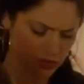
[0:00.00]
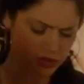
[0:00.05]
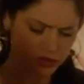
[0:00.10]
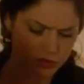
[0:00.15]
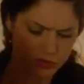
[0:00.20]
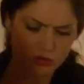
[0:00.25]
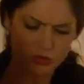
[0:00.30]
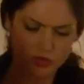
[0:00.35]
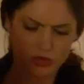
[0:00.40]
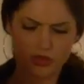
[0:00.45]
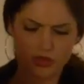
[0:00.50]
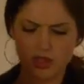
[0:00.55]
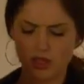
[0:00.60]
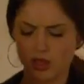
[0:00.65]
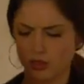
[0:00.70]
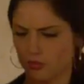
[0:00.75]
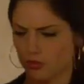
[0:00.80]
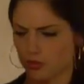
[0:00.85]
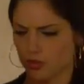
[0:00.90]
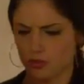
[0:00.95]
wish it were more
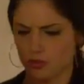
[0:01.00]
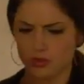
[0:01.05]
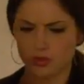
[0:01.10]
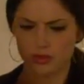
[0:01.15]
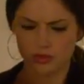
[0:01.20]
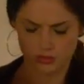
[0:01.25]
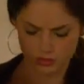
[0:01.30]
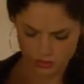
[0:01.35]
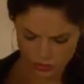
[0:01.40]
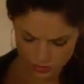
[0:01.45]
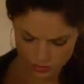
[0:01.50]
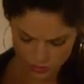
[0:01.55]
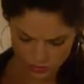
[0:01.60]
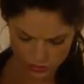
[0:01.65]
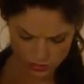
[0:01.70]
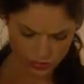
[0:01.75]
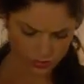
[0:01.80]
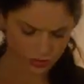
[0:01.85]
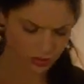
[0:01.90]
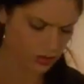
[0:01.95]
comfortable. Well, honey, you don't
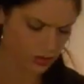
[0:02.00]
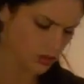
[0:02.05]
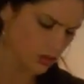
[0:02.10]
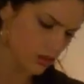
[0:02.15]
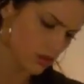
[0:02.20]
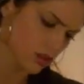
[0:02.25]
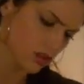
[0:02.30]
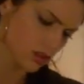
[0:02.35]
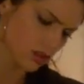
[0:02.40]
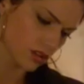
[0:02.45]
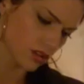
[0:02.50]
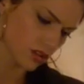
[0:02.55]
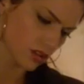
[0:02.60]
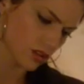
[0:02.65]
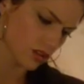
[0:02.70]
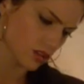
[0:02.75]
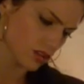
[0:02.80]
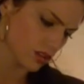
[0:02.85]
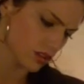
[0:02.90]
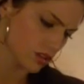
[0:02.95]
have to sleep in it. You
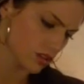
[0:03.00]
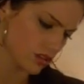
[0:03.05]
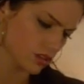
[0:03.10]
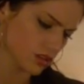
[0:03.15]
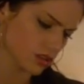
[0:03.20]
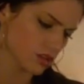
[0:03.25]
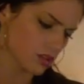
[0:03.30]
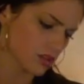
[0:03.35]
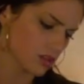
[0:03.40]
just gotta look